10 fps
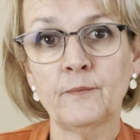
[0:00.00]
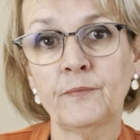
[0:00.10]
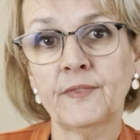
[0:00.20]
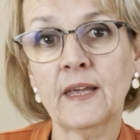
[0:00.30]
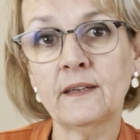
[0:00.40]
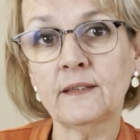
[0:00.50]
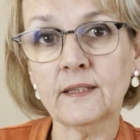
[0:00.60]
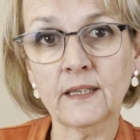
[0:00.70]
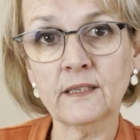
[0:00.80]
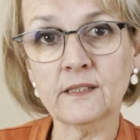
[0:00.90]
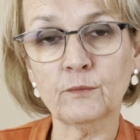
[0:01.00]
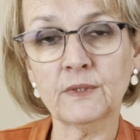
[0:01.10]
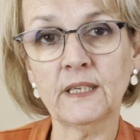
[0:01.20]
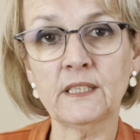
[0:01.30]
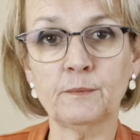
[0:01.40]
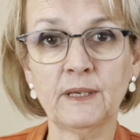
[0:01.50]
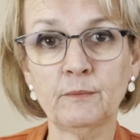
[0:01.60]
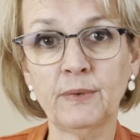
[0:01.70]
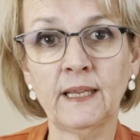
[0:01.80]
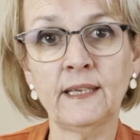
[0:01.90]
then the things that would need to be in
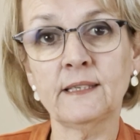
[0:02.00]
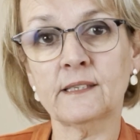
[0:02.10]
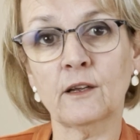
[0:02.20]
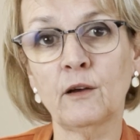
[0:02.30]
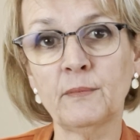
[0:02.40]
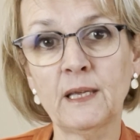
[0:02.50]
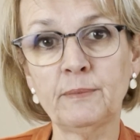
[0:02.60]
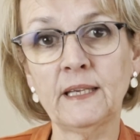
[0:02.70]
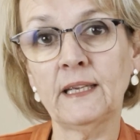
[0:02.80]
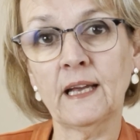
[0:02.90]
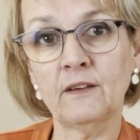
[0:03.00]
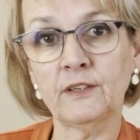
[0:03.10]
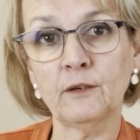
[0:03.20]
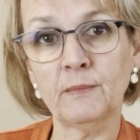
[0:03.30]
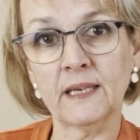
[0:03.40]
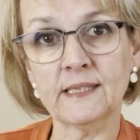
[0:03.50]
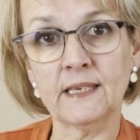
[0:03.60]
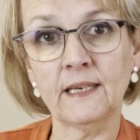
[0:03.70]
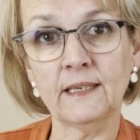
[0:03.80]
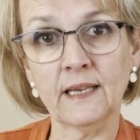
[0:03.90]
place are maybe having a
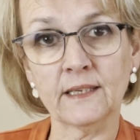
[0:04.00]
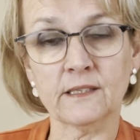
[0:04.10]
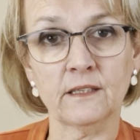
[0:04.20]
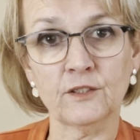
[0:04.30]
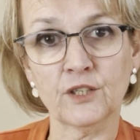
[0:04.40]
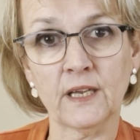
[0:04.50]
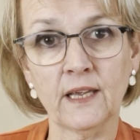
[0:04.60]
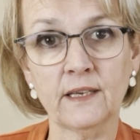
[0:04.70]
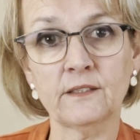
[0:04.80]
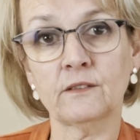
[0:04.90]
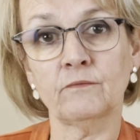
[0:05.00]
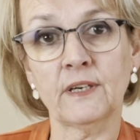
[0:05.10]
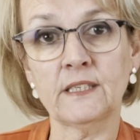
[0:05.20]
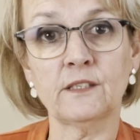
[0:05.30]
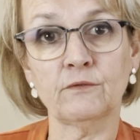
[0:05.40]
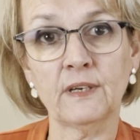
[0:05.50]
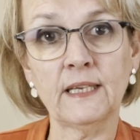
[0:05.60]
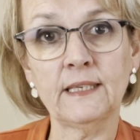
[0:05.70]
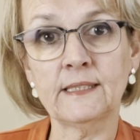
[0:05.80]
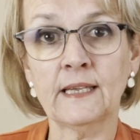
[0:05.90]
magazine next to the chair ready to
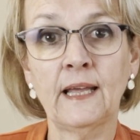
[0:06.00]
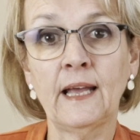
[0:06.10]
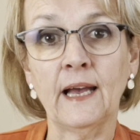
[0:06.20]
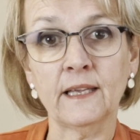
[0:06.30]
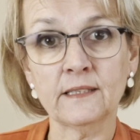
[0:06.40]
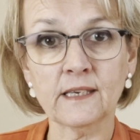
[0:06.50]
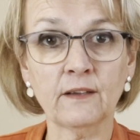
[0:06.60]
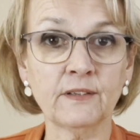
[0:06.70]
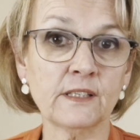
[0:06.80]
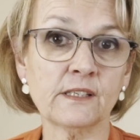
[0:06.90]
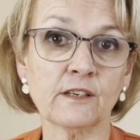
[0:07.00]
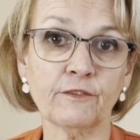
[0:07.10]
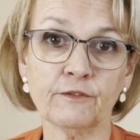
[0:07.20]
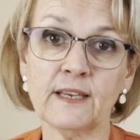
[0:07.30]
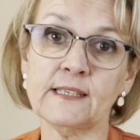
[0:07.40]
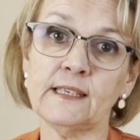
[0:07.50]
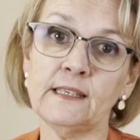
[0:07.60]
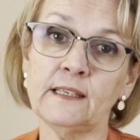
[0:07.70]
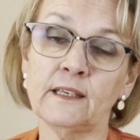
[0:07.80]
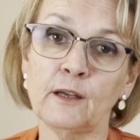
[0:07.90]
read, and having the stuff
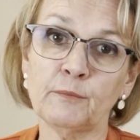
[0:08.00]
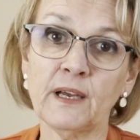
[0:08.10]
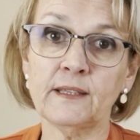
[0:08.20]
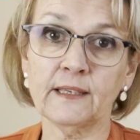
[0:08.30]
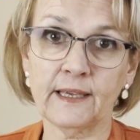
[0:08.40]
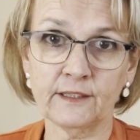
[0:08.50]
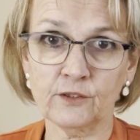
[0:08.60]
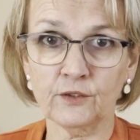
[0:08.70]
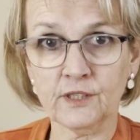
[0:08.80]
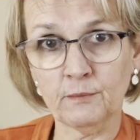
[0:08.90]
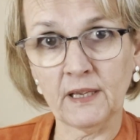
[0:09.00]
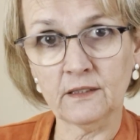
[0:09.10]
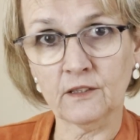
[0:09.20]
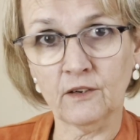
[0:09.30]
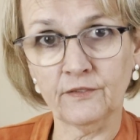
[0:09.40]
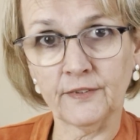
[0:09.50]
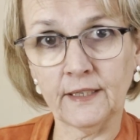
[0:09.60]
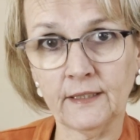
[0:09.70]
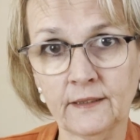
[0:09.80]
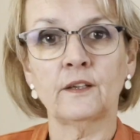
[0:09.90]
ready by the kettle to make the
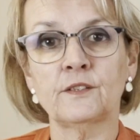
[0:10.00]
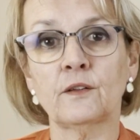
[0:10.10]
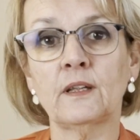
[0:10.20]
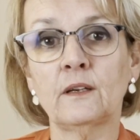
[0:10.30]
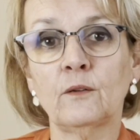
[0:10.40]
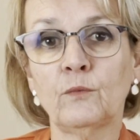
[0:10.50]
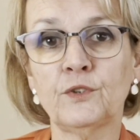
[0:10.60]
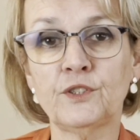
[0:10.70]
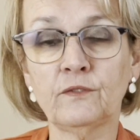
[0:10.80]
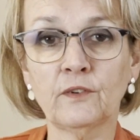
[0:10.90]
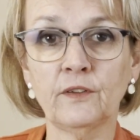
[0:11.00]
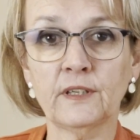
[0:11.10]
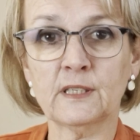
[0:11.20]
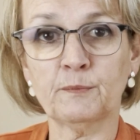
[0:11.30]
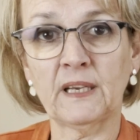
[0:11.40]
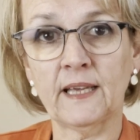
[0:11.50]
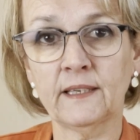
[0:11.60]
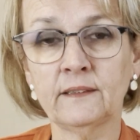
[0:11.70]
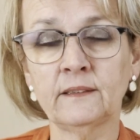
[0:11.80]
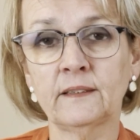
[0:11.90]
coffee. So then once you've got this
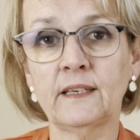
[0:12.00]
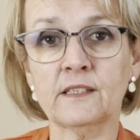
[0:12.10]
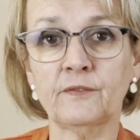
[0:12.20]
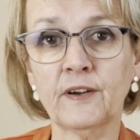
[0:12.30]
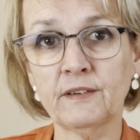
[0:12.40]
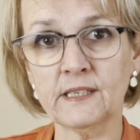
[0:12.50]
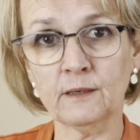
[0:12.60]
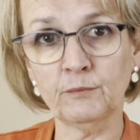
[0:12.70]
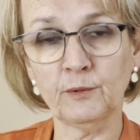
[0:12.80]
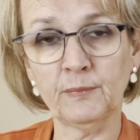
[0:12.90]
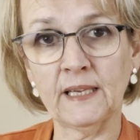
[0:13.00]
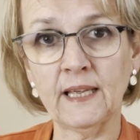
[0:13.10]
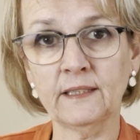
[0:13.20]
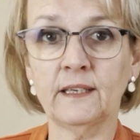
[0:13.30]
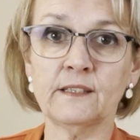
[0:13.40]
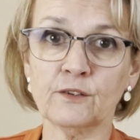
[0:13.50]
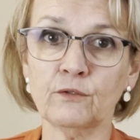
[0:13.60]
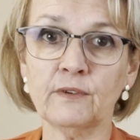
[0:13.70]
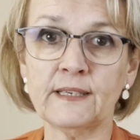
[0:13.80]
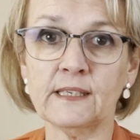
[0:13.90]
plan, it's a very simple plan, it's
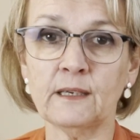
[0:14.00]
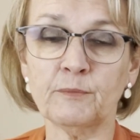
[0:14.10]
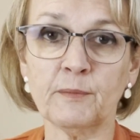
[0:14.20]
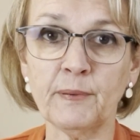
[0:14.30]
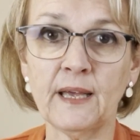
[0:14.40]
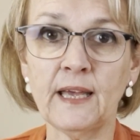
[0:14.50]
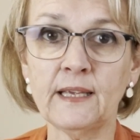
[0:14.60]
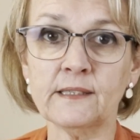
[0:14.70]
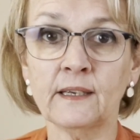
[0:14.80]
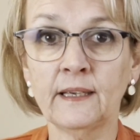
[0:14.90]
already prepared